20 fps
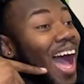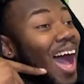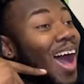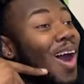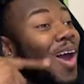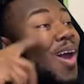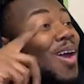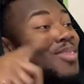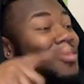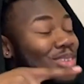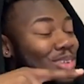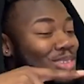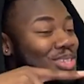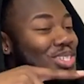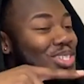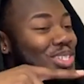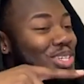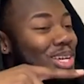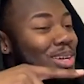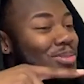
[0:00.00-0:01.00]
I
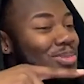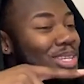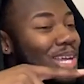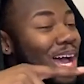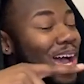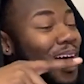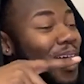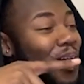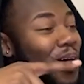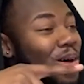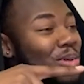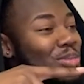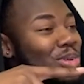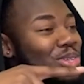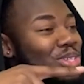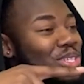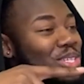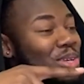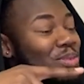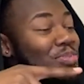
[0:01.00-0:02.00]
almost
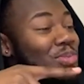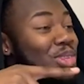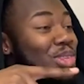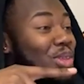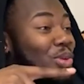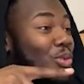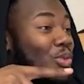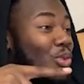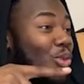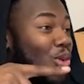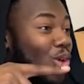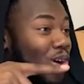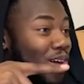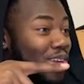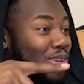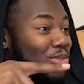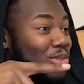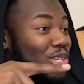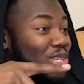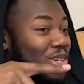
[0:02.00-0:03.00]
slipped with the
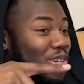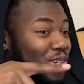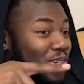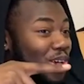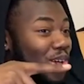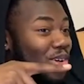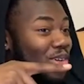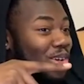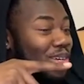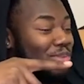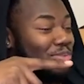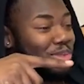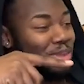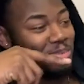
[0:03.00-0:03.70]
one, with your current.